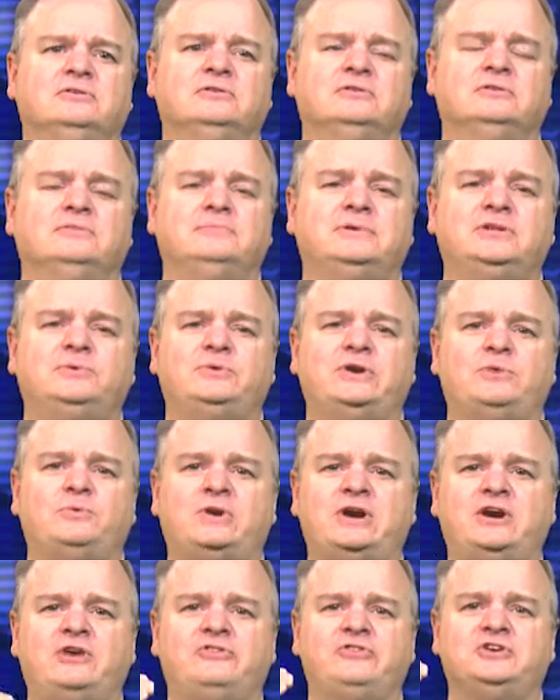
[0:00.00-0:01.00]
By the way,
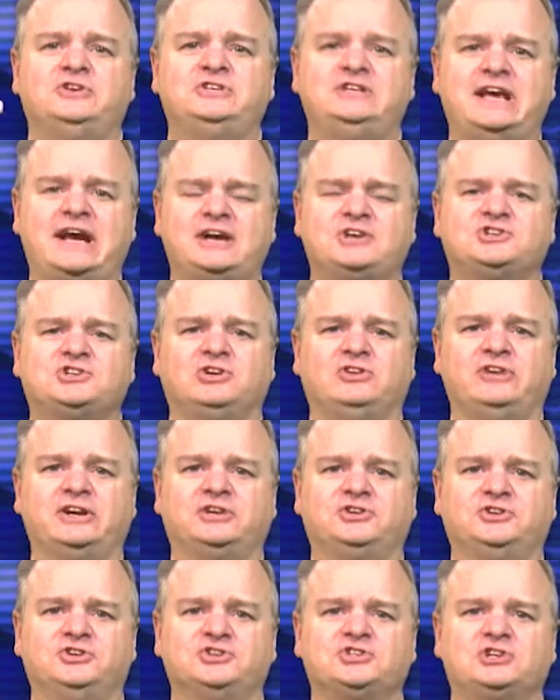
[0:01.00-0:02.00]
why are the tax
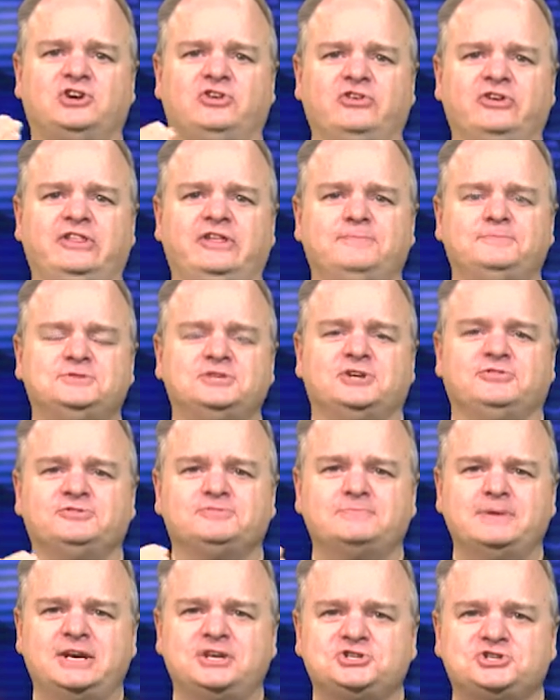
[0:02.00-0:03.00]
collectors calling themselves
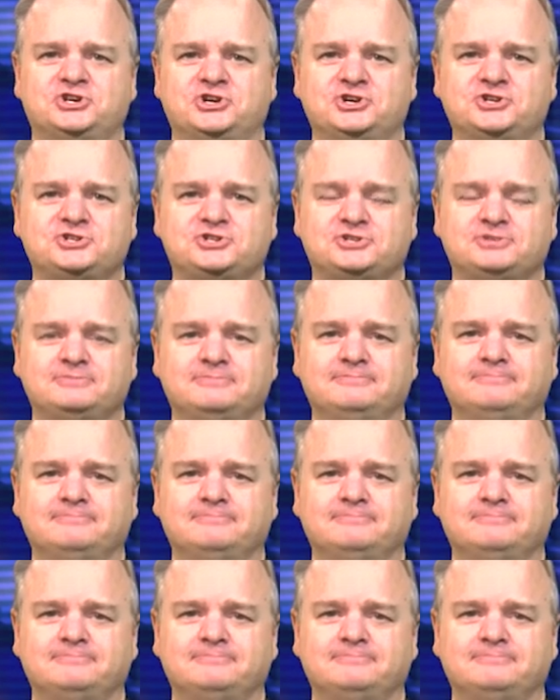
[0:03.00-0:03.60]
ministers?